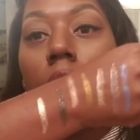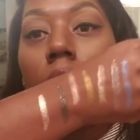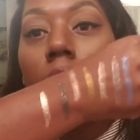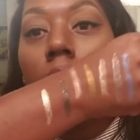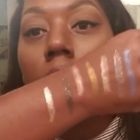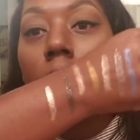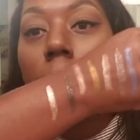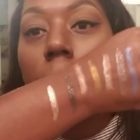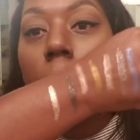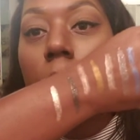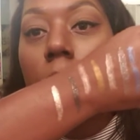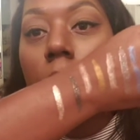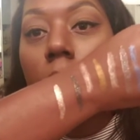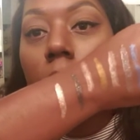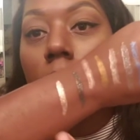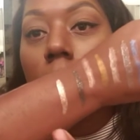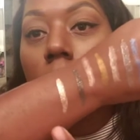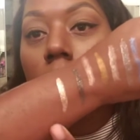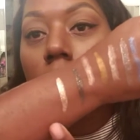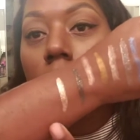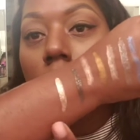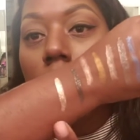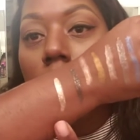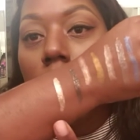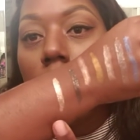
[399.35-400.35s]
Karma.
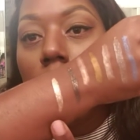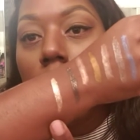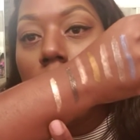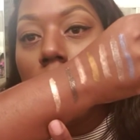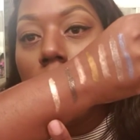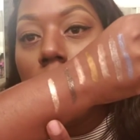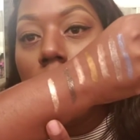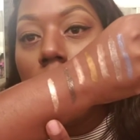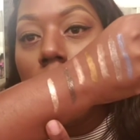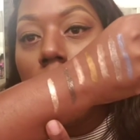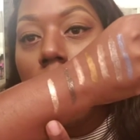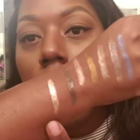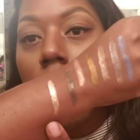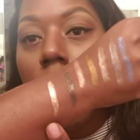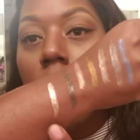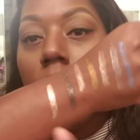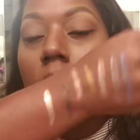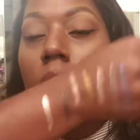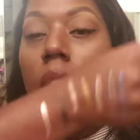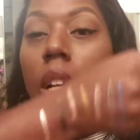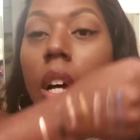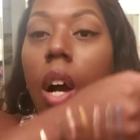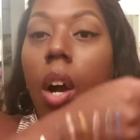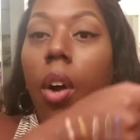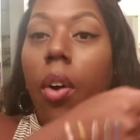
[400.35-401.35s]

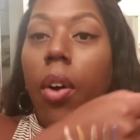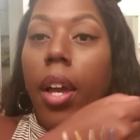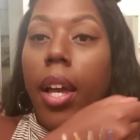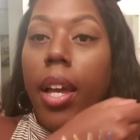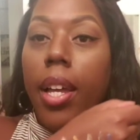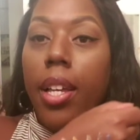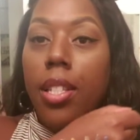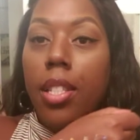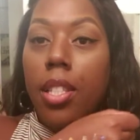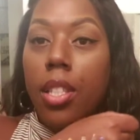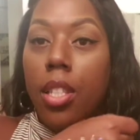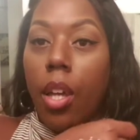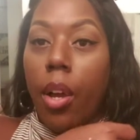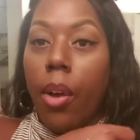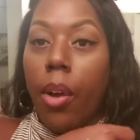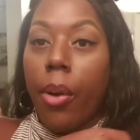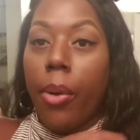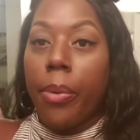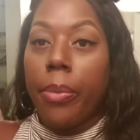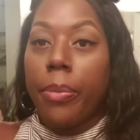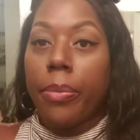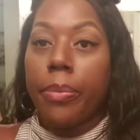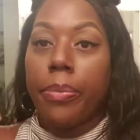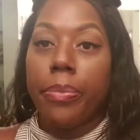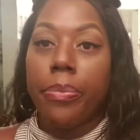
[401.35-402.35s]
Okay,
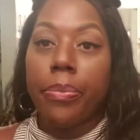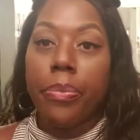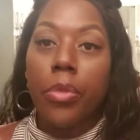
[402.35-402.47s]
so